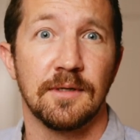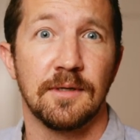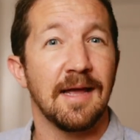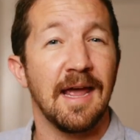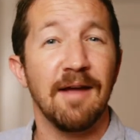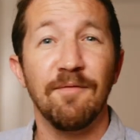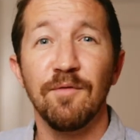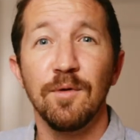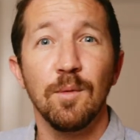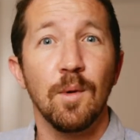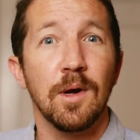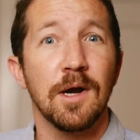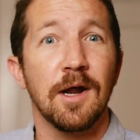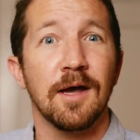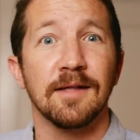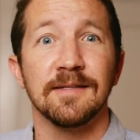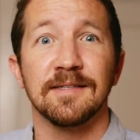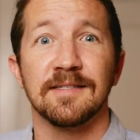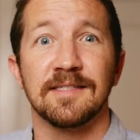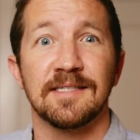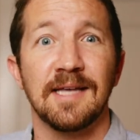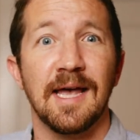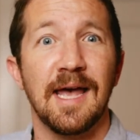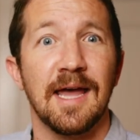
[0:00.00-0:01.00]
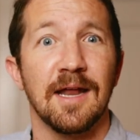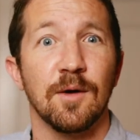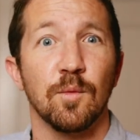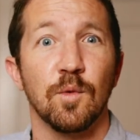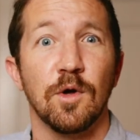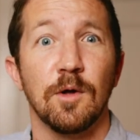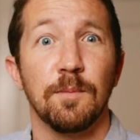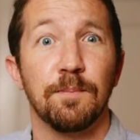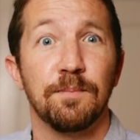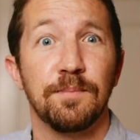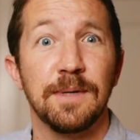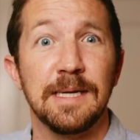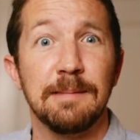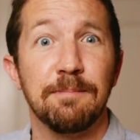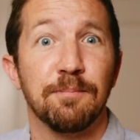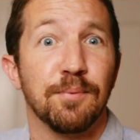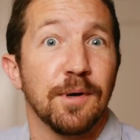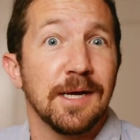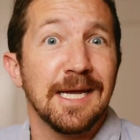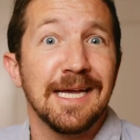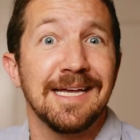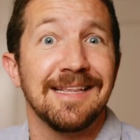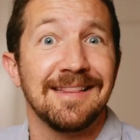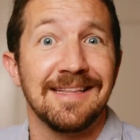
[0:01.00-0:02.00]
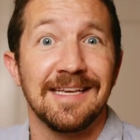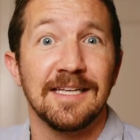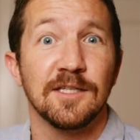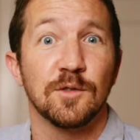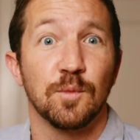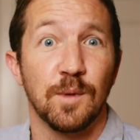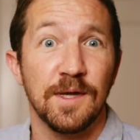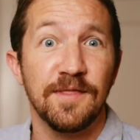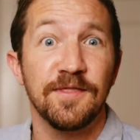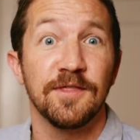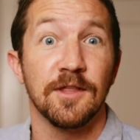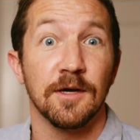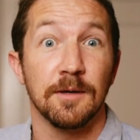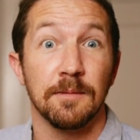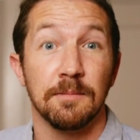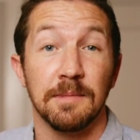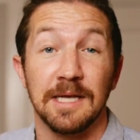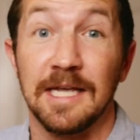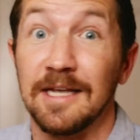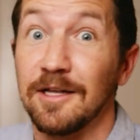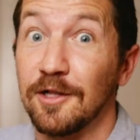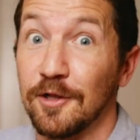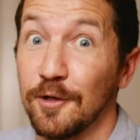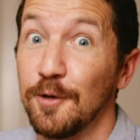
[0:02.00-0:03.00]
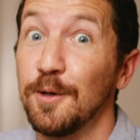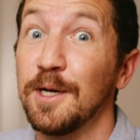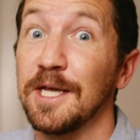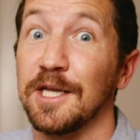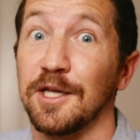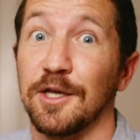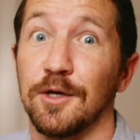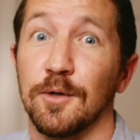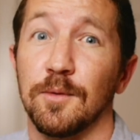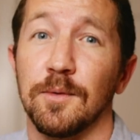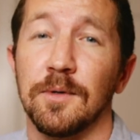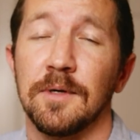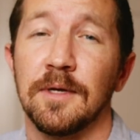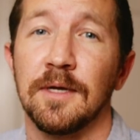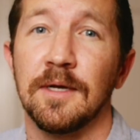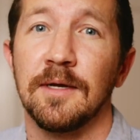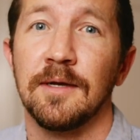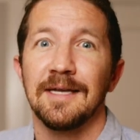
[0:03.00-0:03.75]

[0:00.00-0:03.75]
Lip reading: Everyone on set will be bringing these with them, including you.